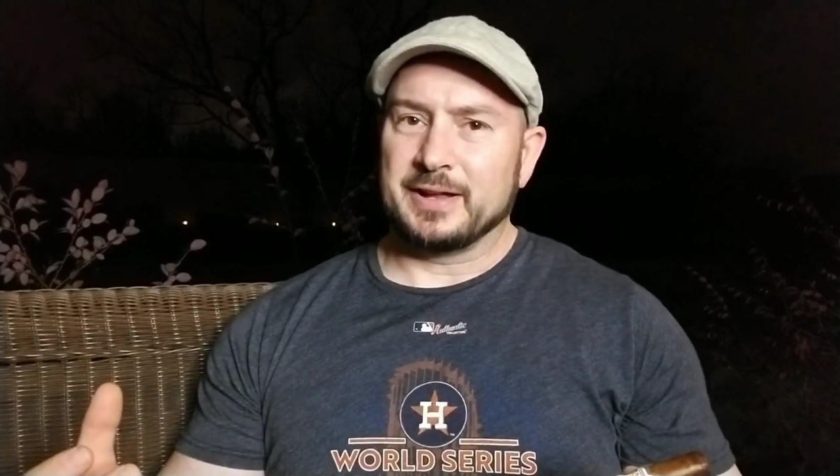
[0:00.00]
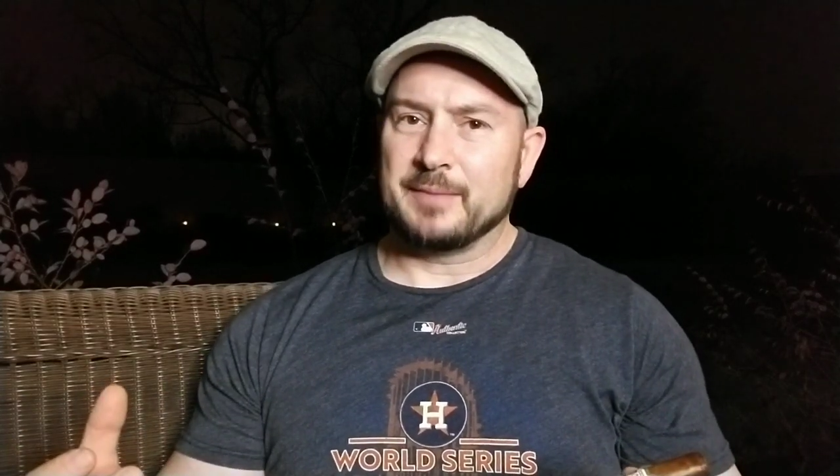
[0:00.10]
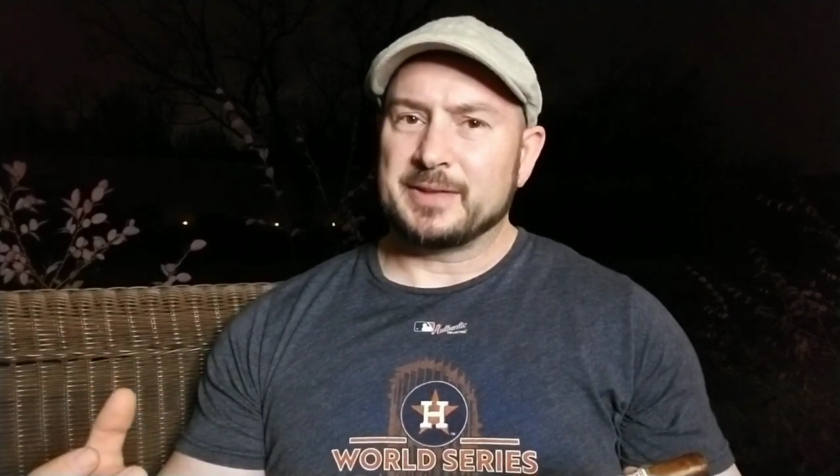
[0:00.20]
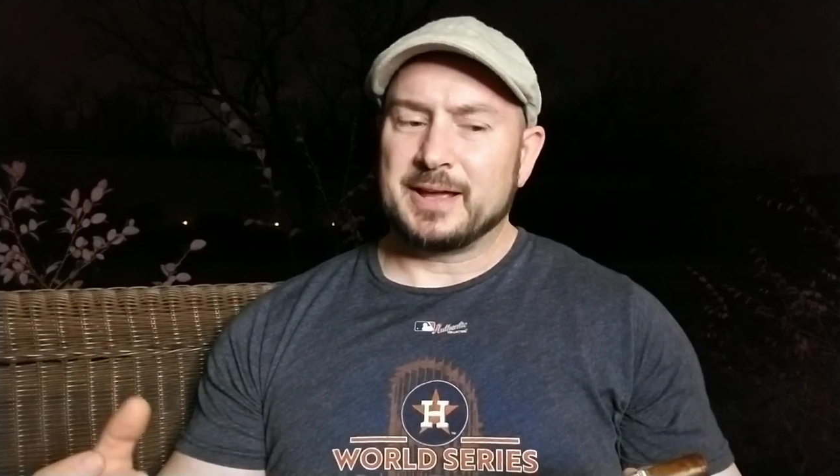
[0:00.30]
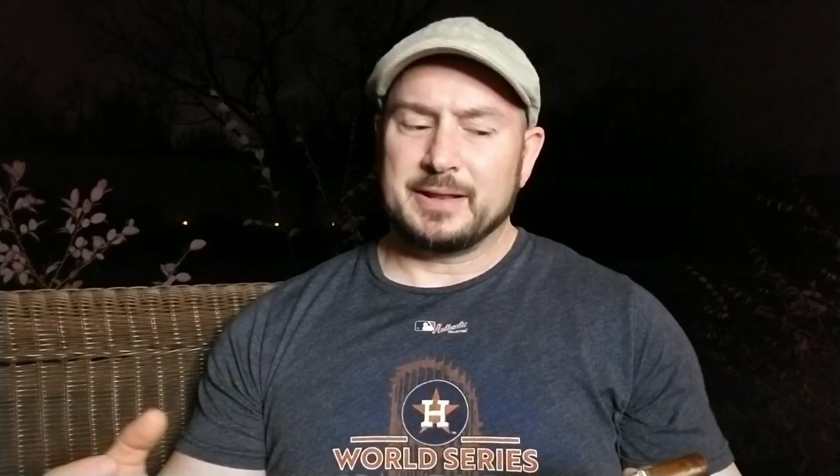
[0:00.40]

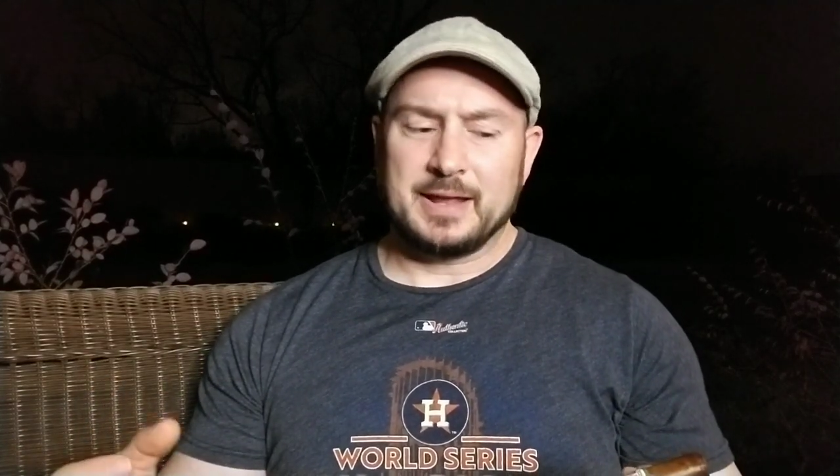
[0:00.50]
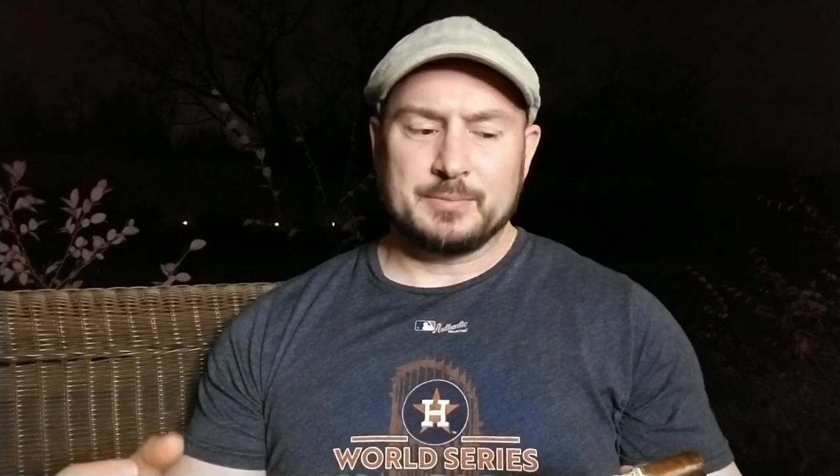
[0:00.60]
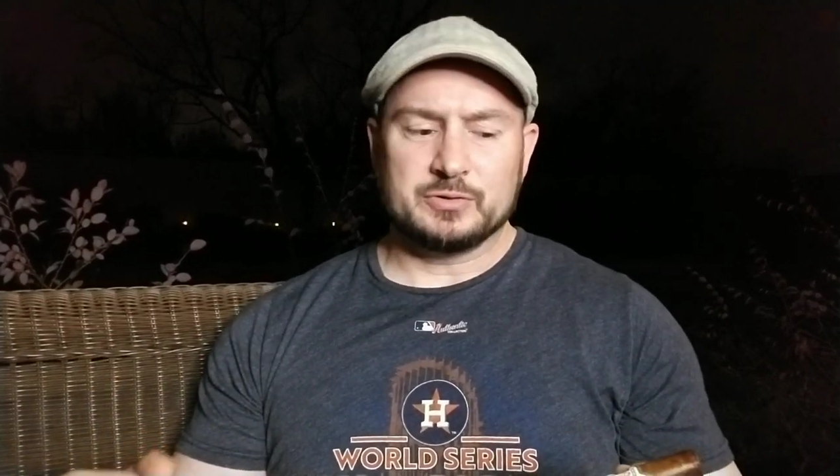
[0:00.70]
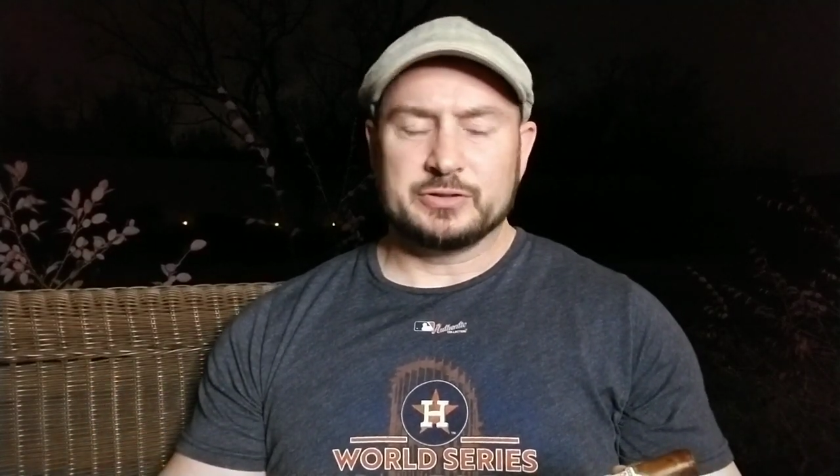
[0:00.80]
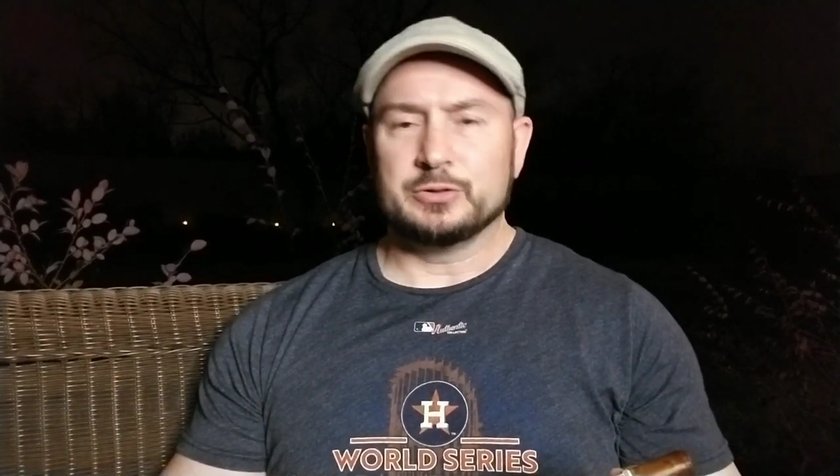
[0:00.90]
I'm not
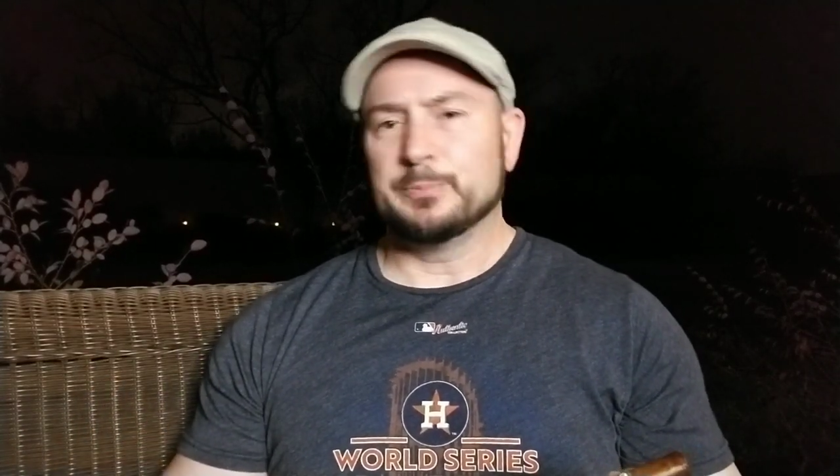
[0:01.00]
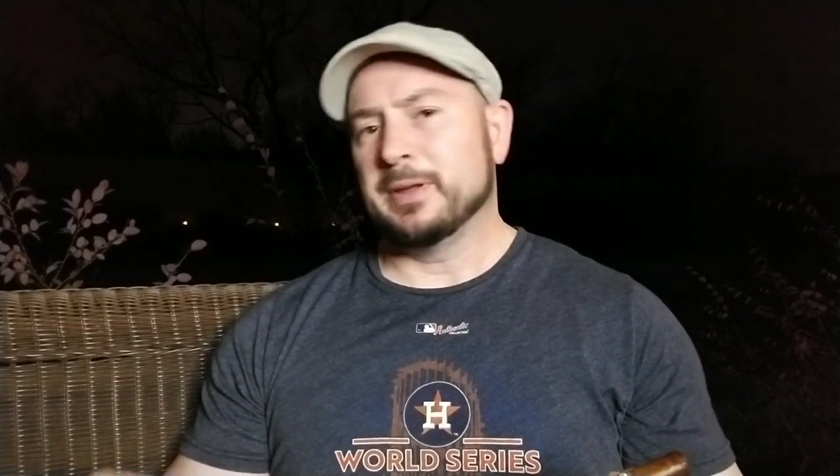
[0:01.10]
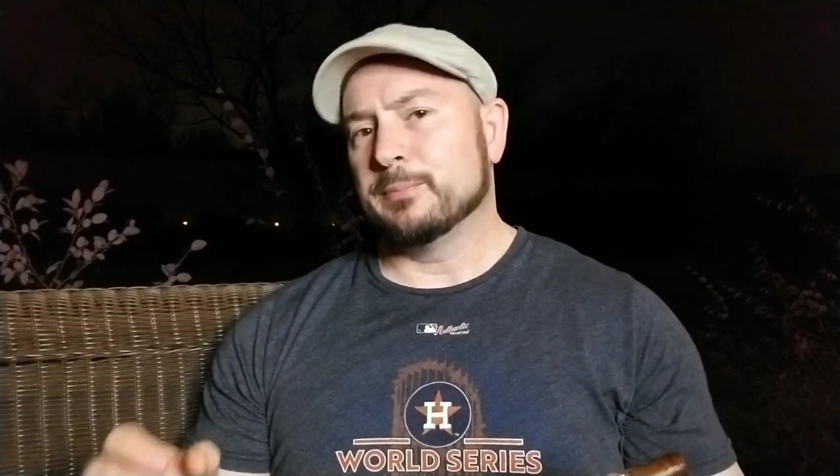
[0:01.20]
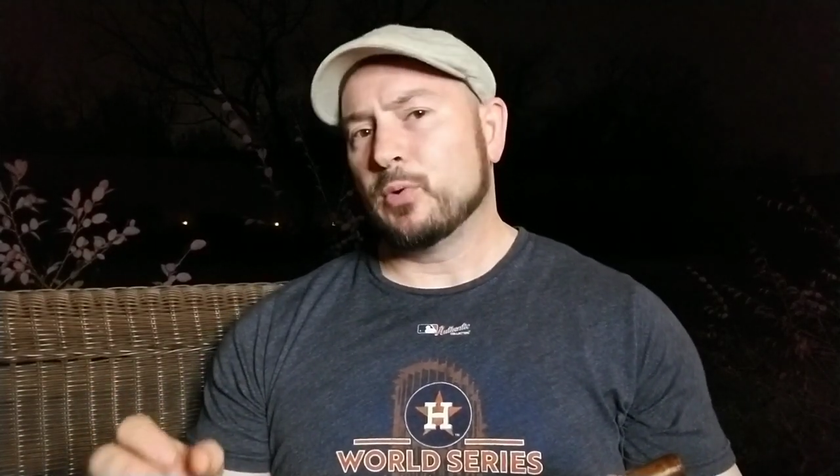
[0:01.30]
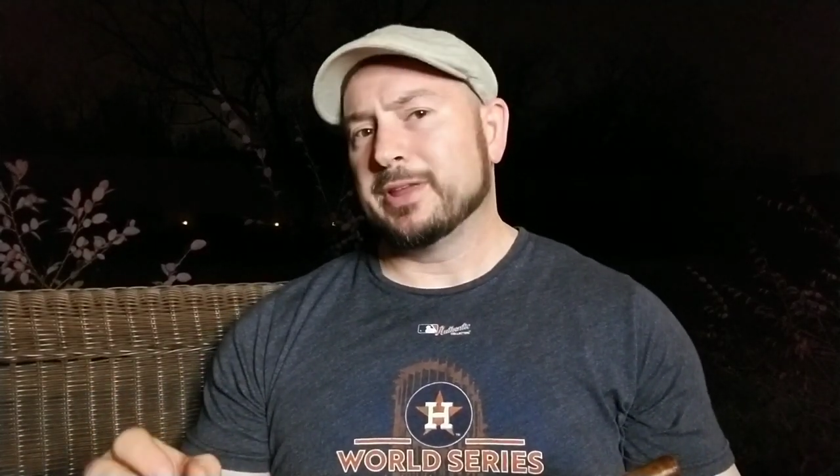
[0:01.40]
able to
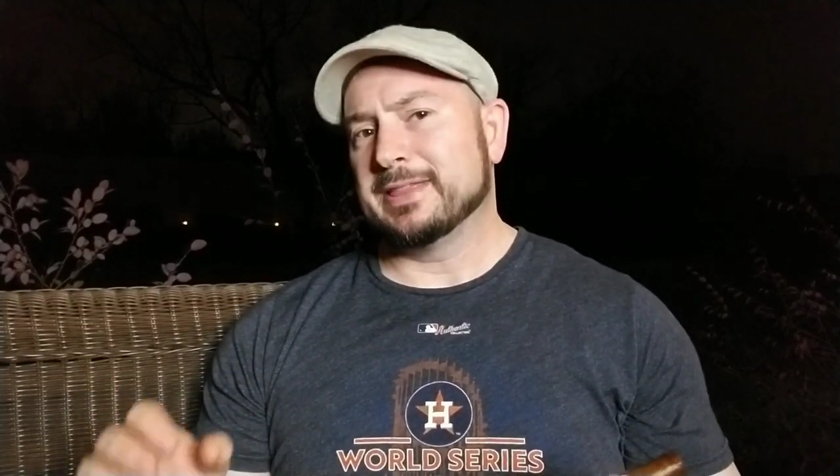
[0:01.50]
pinpoint